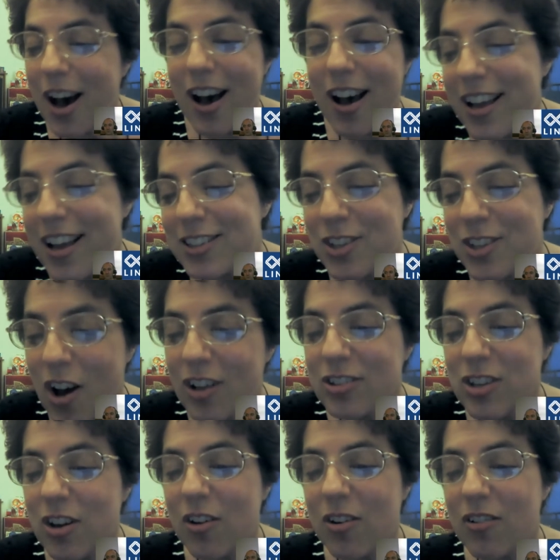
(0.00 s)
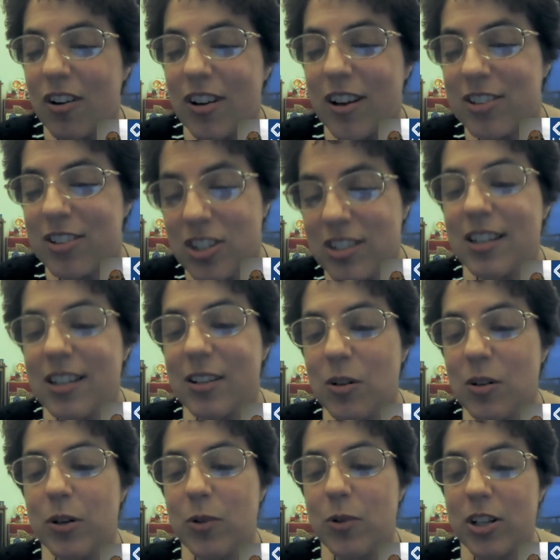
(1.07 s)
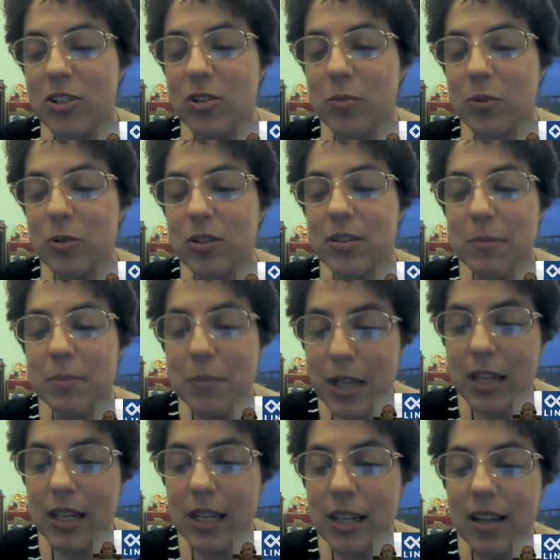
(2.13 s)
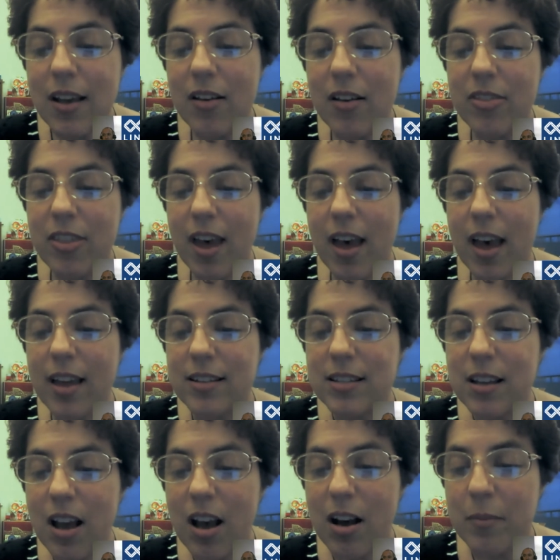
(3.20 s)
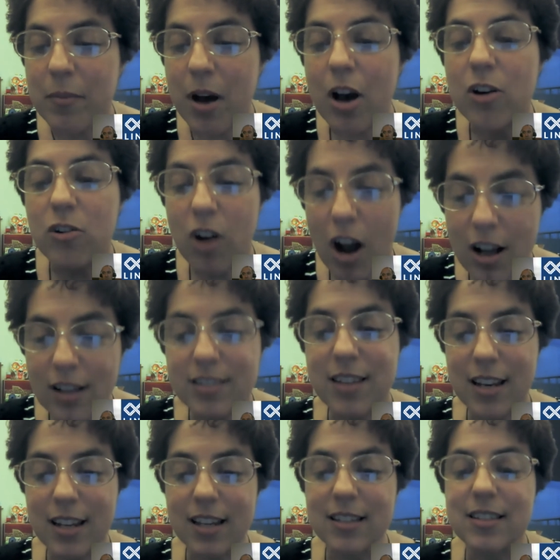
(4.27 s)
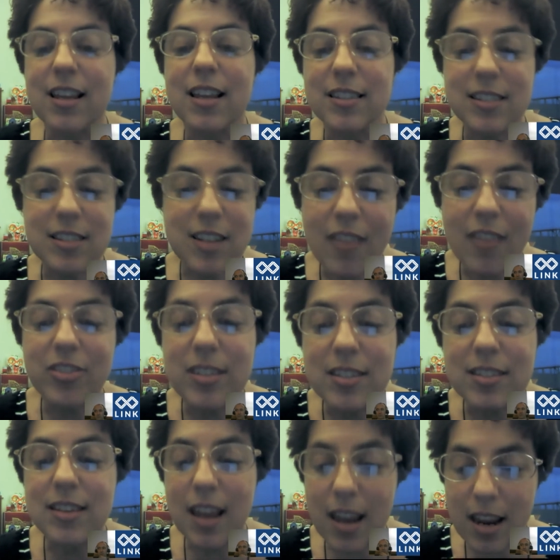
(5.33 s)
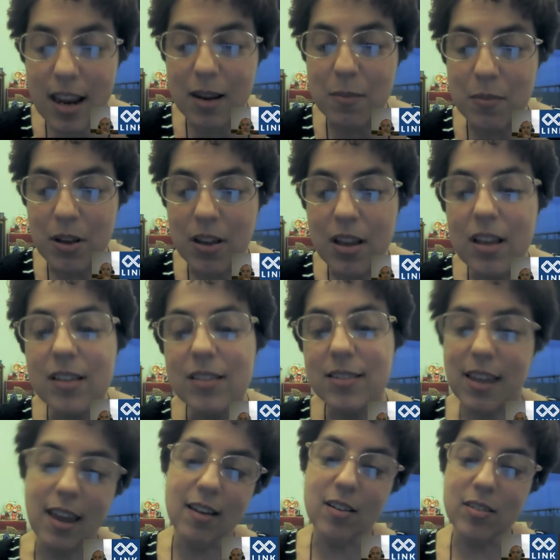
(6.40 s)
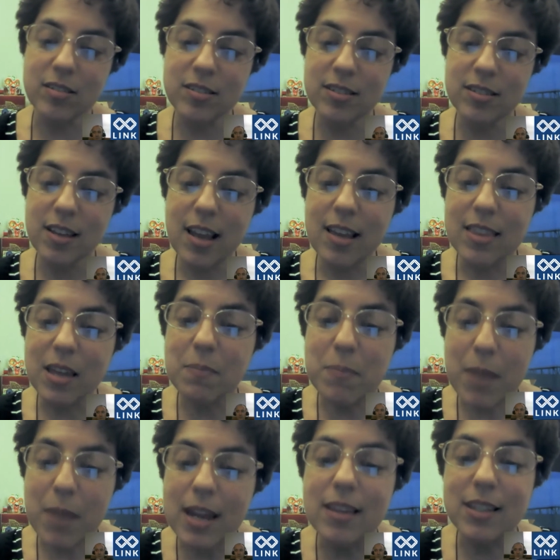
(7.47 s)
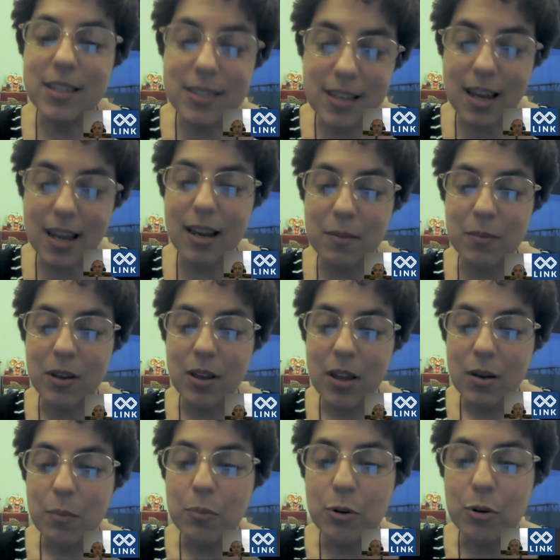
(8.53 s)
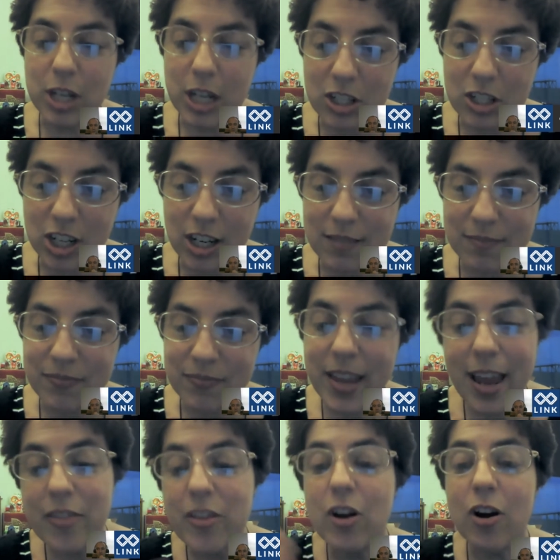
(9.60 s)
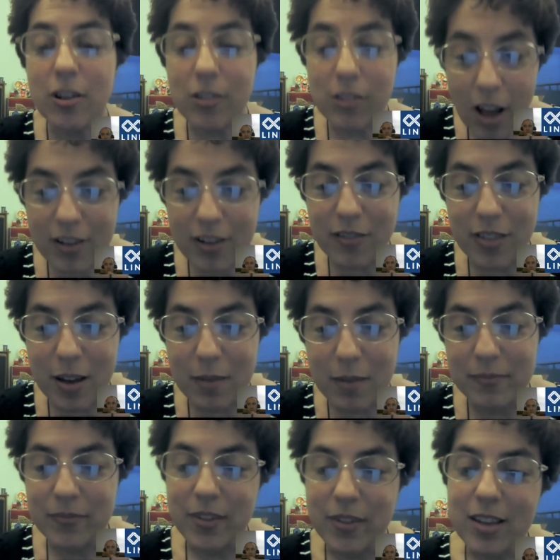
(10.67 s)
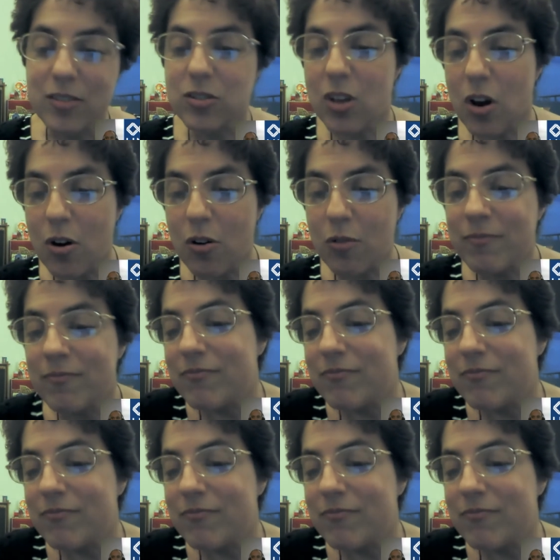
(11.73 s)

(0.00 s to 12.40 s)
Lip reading: it's also just a little bit questionable to me that across studies, it's not the same scales that make the same prediction, and there are a lot of them. So,